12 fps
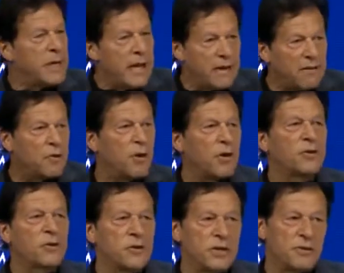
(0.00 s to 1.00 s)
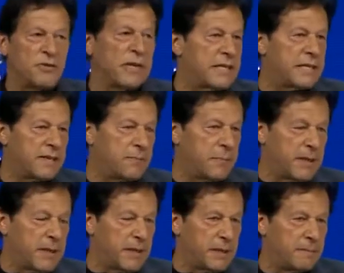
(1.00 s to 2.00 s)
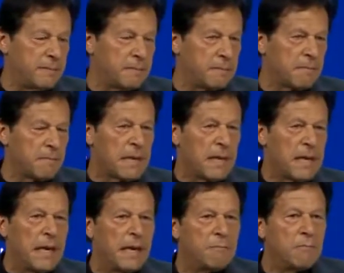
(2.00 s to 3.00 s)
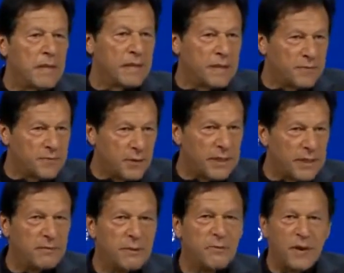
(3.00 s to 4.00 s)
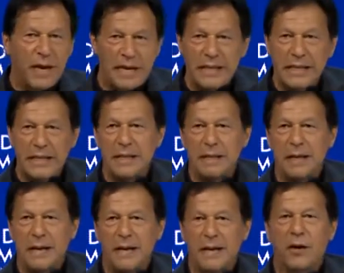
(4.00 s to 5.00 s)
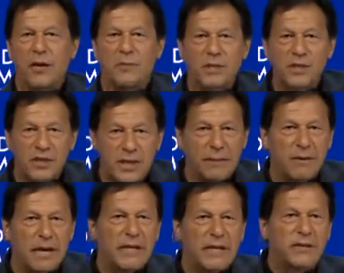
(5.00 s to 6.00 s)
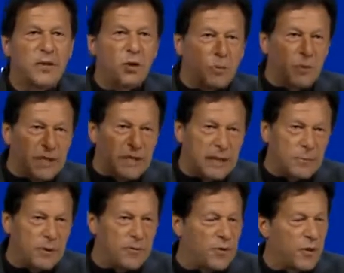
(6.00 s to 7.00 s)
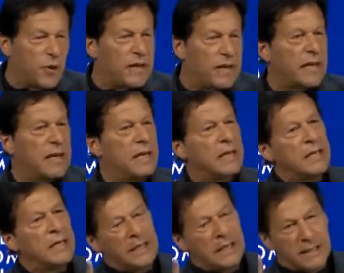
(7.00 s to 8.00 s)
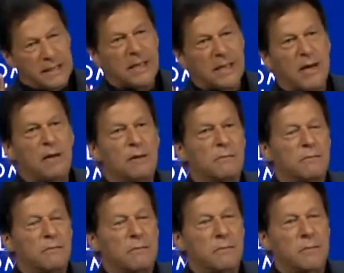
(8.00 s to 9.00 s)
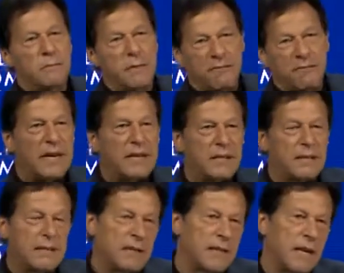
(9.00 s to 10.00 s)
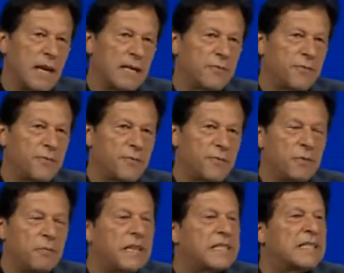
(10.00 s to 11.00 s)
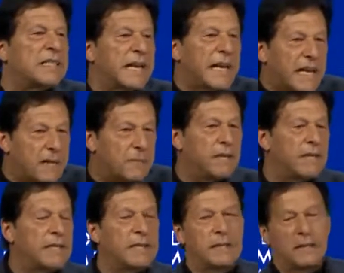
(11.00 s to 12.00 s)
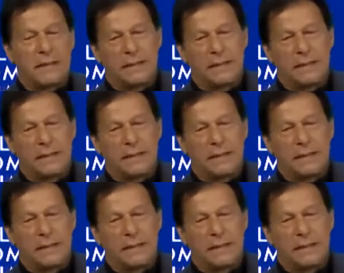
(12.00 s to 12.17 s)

And mercifully, our economy stabilized. The rupee that was falling, it's now, in fact, in the last few months, it's gained a bit. Our stock market has gone up.